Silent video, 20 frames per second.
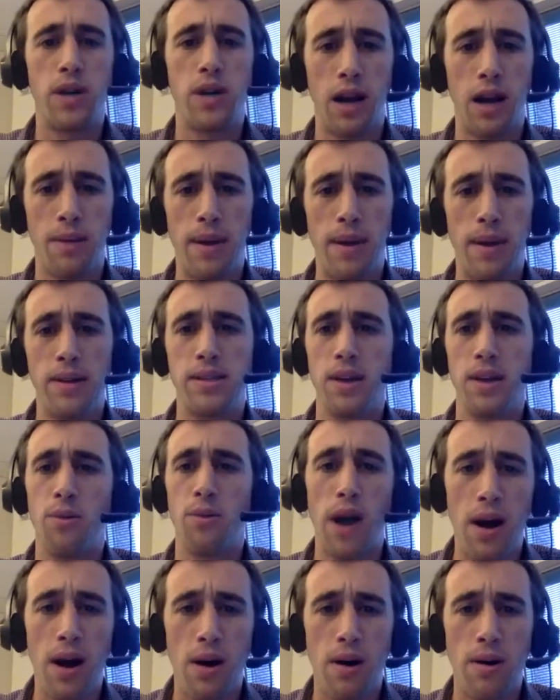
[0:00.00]
about and say,
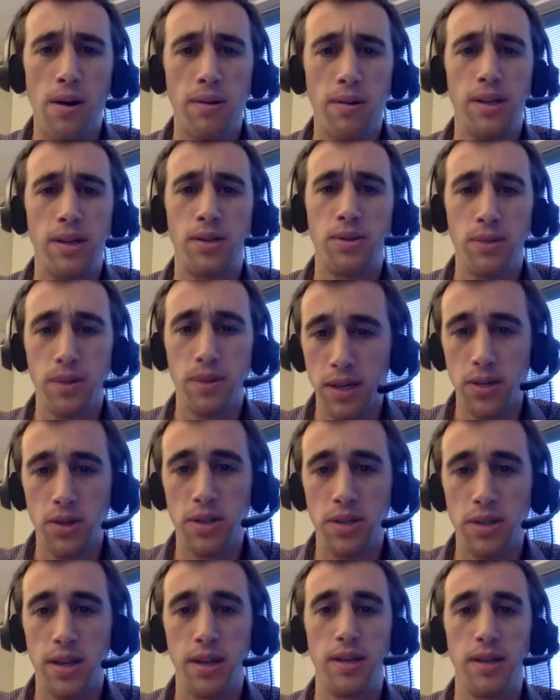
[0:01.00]
wow, that's really
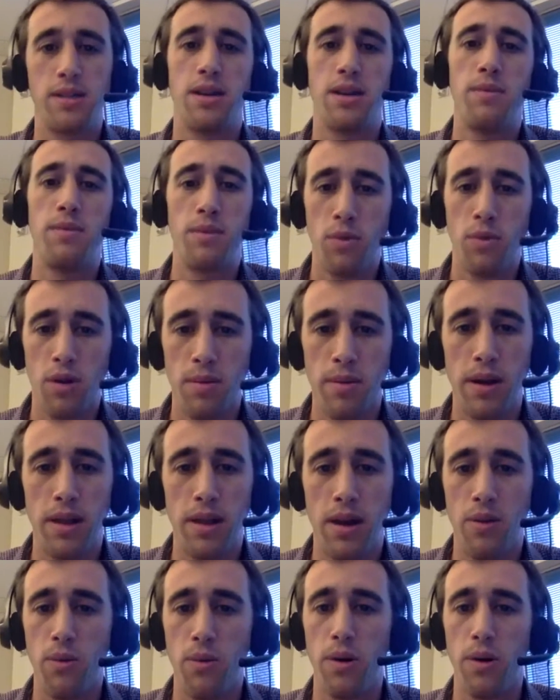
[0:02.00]
interesting. Tell me more about that work,